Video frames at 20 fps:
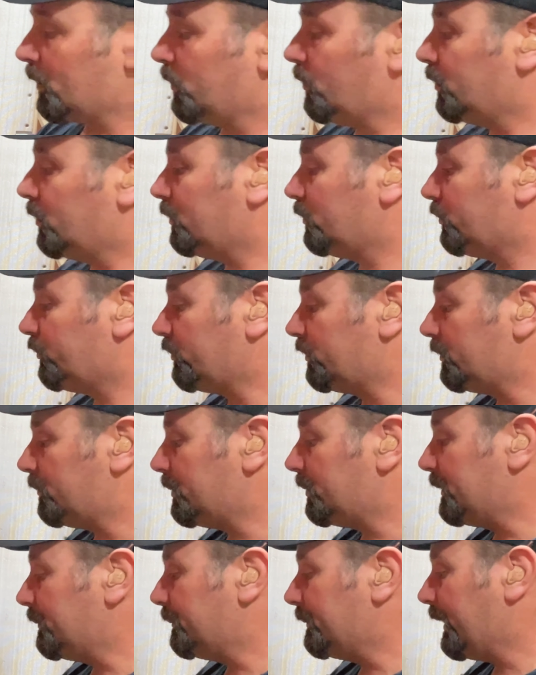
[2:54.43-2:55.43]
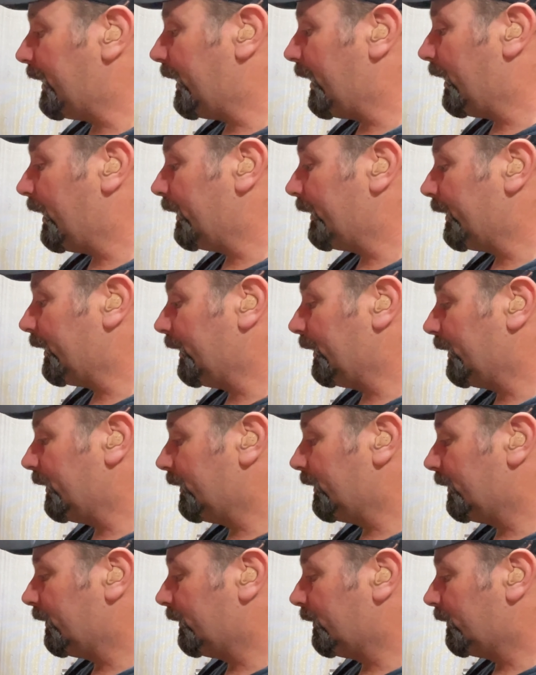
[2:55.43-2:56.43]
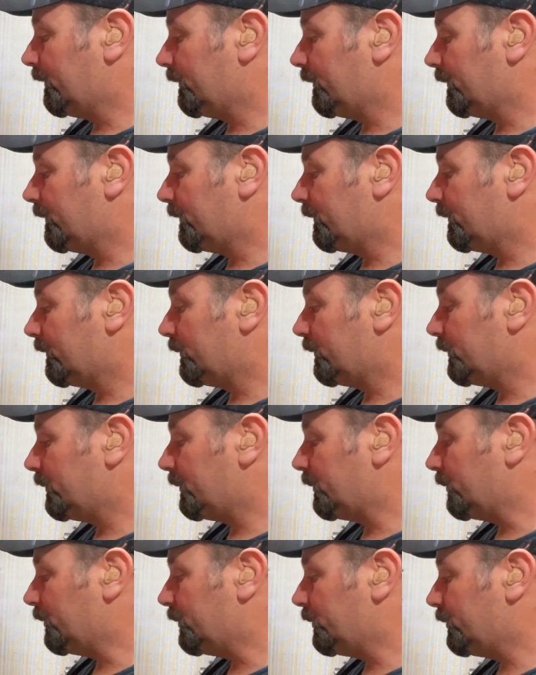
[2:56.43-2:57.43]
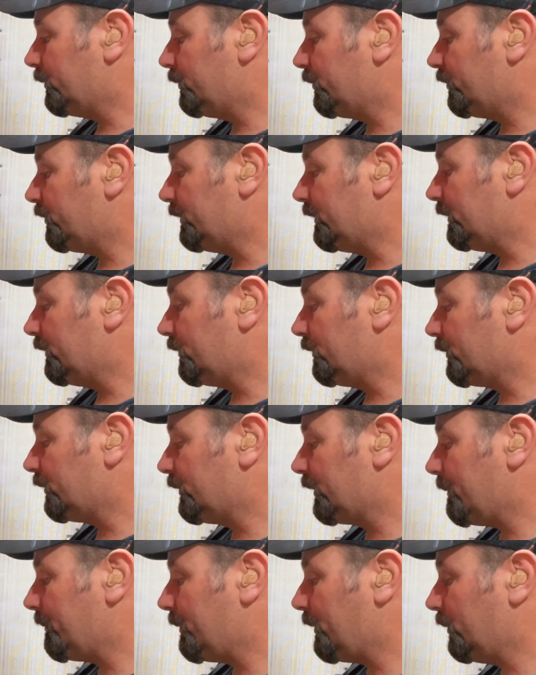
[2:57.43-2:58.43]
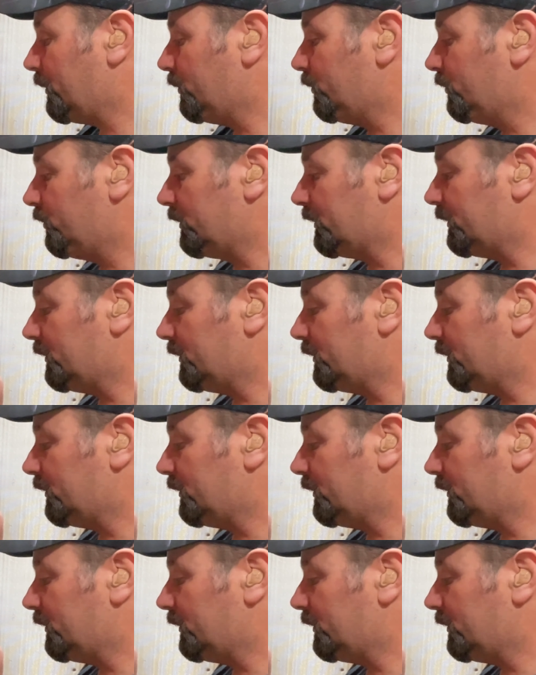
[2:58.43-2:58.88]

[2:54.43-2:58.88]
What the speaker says: well, it shouldn't be bad. Ooh, she's a little threat pose,